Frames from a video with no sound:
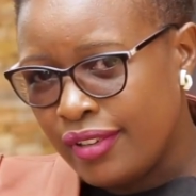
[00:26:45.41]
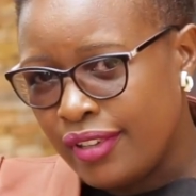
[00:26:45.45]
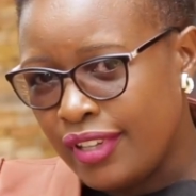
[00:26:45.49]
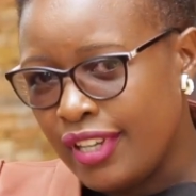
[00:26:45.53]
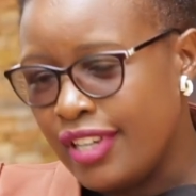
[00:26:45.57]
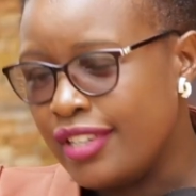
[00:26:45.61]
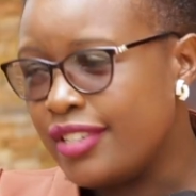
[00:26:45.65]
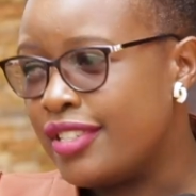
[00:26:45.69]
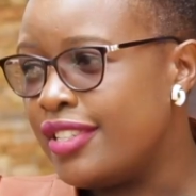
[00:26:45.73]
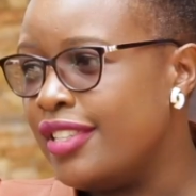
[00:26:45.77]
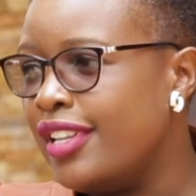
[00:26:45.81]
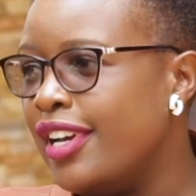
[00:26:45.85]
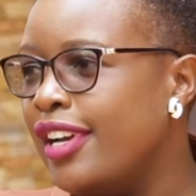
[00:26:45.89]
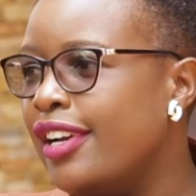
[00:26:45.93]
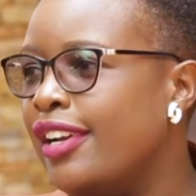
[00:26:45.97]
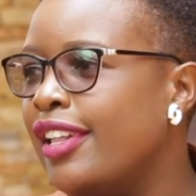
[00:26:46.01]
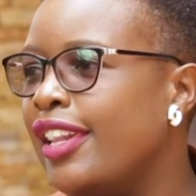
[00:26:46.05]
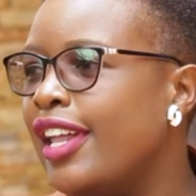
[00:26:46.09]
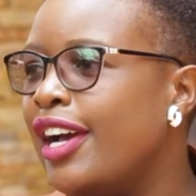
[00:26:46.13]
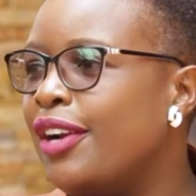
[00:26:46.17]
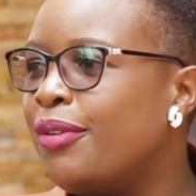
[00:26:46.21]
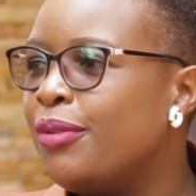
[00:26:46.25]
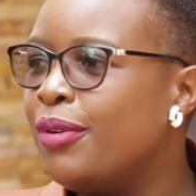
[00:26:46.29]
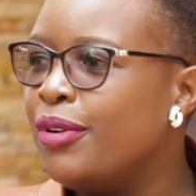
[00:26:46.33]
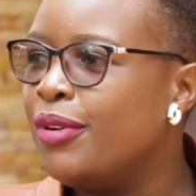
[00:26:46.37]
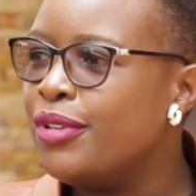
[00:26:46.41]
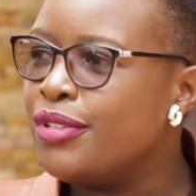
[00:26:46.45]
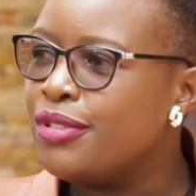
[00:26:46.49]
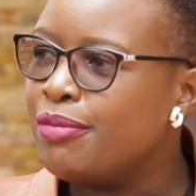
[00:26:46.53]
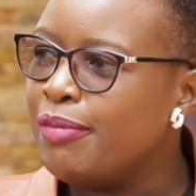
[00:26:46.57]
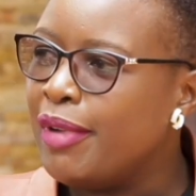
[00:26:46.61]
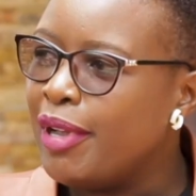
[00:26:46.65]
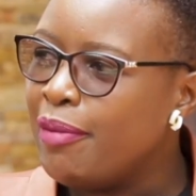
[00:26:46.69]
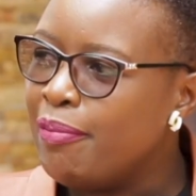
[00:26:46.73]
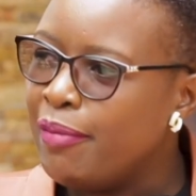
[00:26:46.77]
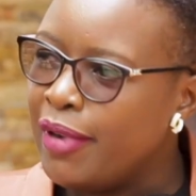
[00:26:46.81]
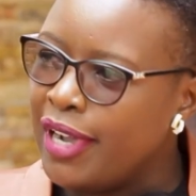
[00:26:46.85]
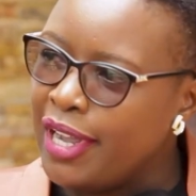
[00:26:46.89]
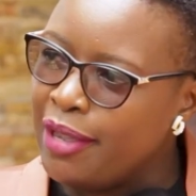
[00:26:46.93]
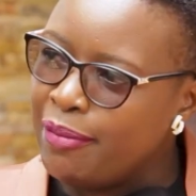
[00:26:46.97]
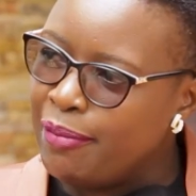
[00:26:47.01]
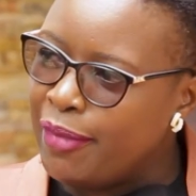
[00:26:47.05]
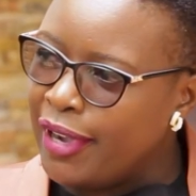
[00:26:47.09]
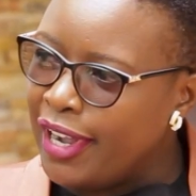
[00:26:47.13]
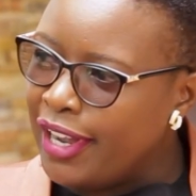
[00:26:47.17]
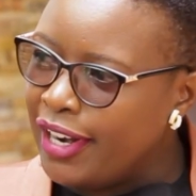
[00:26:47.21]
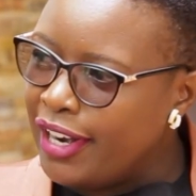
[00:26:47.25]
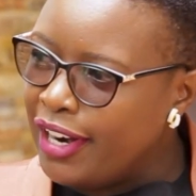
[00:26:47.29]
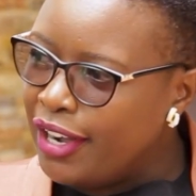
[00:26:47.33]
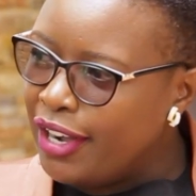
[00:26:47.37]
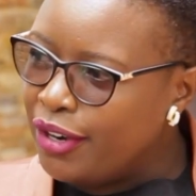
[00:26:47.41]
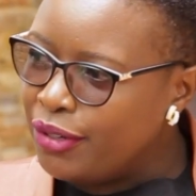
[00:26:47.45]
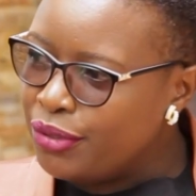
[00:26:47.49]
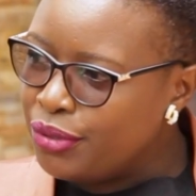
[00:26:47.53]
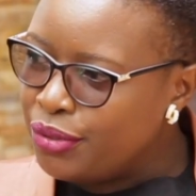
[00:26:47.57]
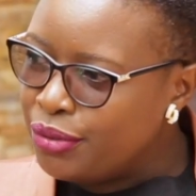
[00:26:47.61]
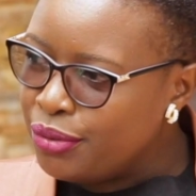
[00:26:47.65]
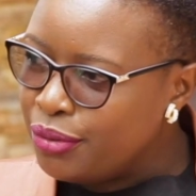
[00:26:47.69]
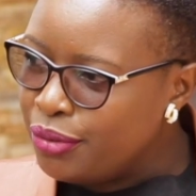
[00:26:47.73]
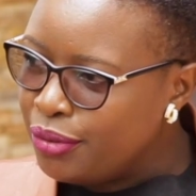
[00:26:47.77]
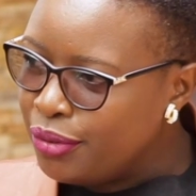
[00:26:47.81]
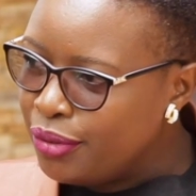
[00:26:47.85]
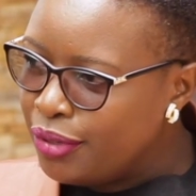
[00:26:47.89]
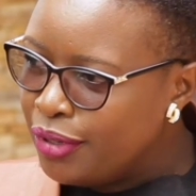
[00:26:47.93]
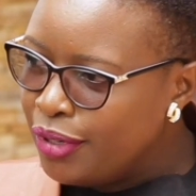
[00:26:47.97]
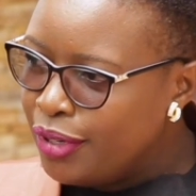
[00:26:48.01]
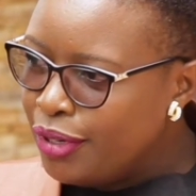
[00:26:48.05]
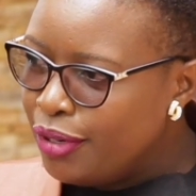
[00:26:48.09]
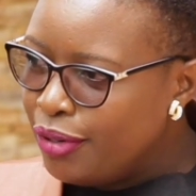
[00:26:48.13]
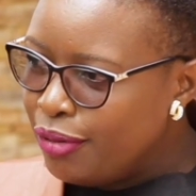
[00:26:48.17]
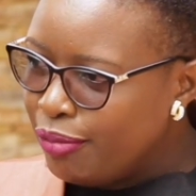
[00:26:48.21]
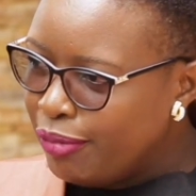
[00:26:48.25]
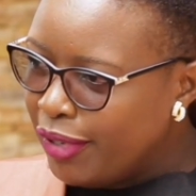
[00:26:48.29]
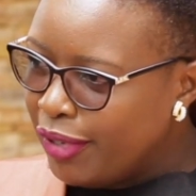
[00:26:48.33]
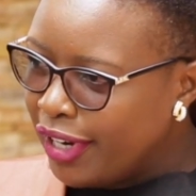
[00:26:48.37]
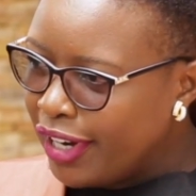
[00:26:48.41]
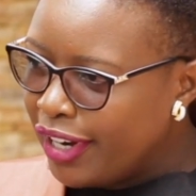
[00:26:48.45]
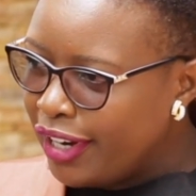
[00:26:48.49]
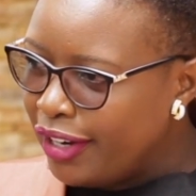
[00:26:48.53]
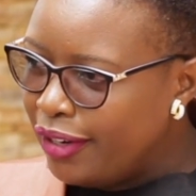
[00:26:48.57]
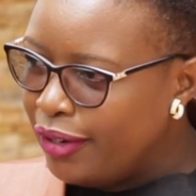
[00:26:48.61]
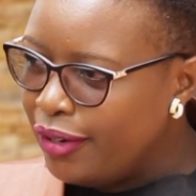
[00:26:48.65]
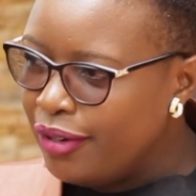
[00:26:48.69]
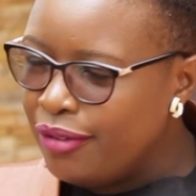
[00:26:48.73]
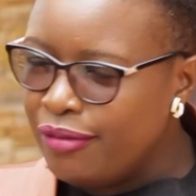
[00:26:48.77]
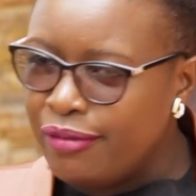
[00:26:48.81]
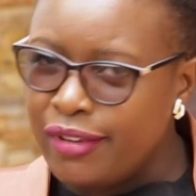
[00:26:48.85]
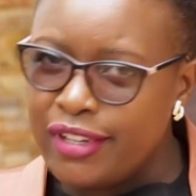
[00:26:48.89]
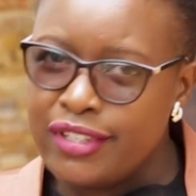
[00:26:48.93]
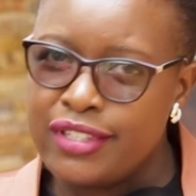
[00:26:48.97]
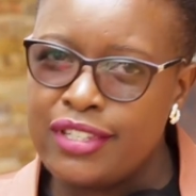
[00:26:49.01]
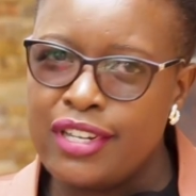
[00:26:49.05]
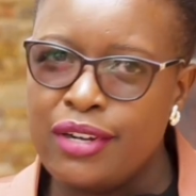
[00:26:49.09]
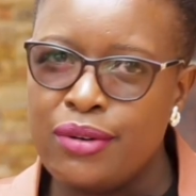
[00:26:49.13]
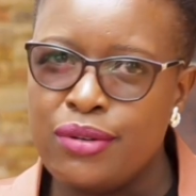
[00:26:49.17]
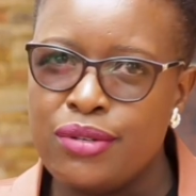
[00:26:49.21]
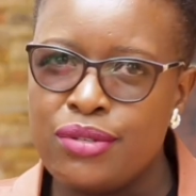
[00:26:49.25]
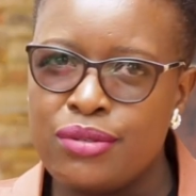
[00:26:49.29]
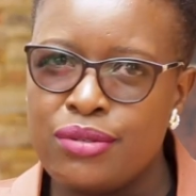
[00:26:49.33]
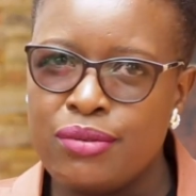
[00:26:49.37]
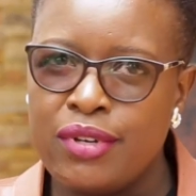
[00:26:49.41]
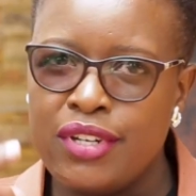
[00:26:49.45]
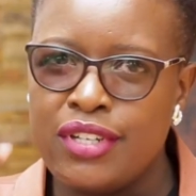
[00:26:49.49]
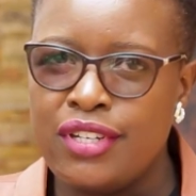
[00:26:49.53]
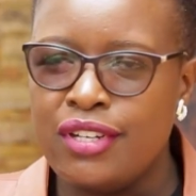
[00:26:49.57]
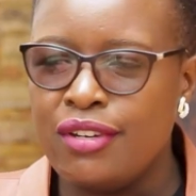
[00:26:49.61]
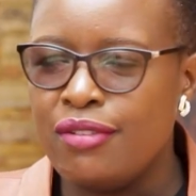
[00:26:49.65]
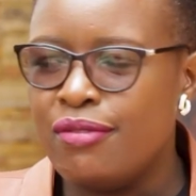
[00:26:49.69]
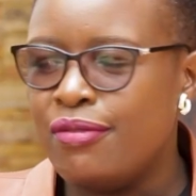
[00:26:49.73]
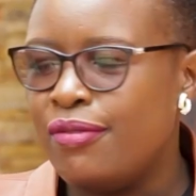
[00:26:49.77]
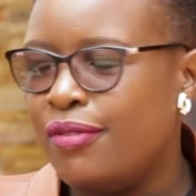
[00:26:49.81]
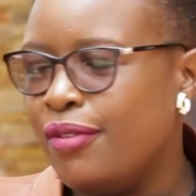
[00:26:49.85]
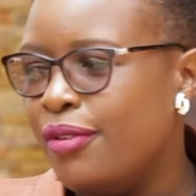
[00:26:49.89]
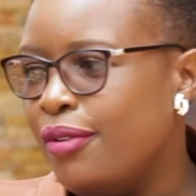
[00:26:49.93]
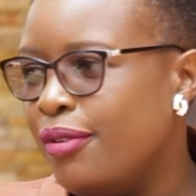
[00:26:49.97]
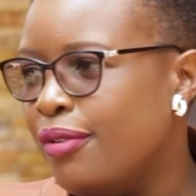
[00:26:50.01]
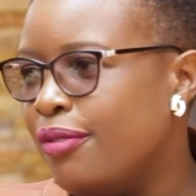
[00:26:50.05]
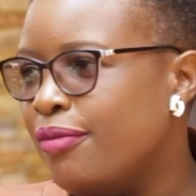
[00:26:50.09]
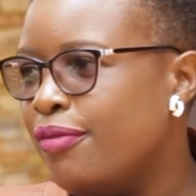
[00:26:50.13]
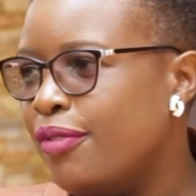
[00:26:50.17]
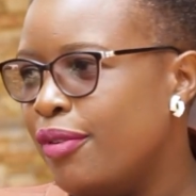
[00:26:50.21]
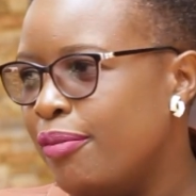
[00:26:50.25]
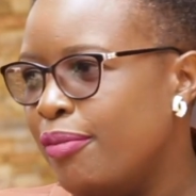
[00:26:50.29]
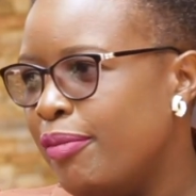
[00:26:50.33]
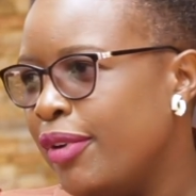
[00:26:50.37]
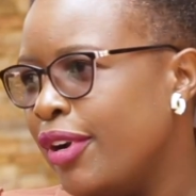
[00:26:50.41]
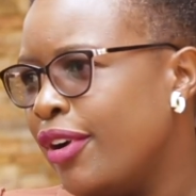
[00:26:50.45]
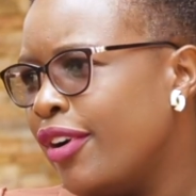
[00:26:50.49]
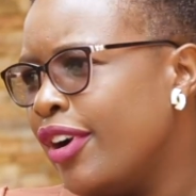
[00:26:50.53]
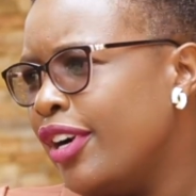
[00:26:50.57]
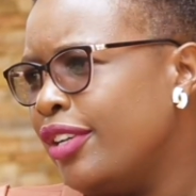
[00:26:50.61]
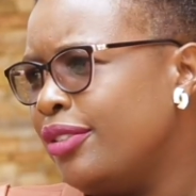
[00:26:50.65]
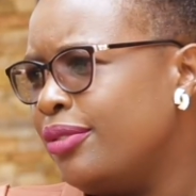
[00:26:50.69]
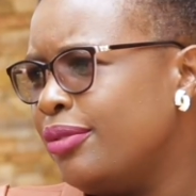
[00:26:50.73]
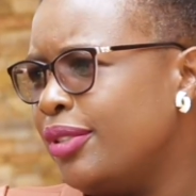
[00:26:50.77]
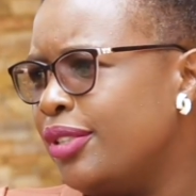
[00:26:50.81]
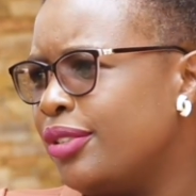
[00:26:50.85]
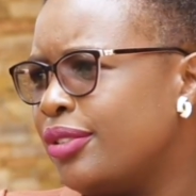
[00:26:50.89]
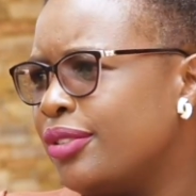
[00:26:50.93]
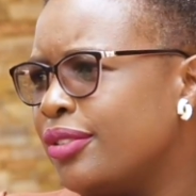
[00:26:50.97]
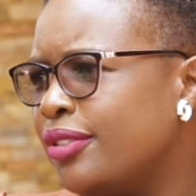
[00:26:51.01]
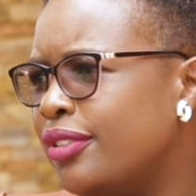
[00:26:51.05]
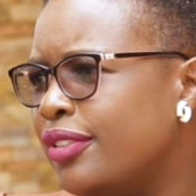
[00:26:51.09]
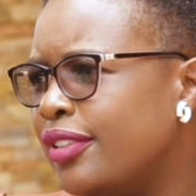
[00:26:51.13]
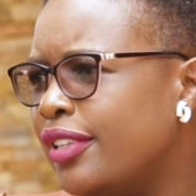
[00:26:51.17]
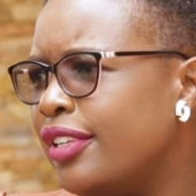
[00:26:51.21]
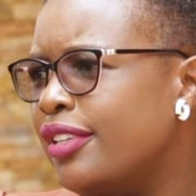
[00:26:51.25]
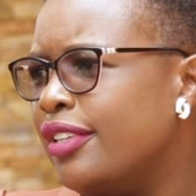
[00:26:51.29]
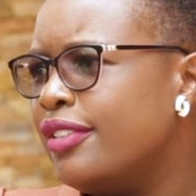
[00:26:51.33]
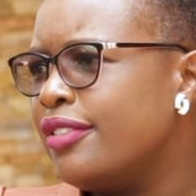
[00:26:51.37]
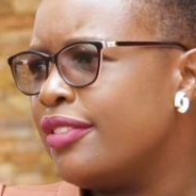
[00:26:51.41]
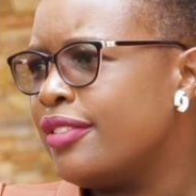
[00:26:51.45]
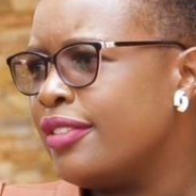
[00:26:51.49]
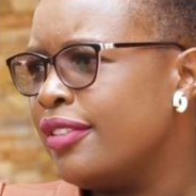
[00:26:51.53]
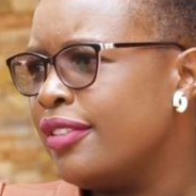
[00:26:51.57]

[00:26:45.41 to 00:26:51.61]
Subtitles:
Yes, then that was my bye-bye now to Makerere University. I was waiting for my graduation. Yes.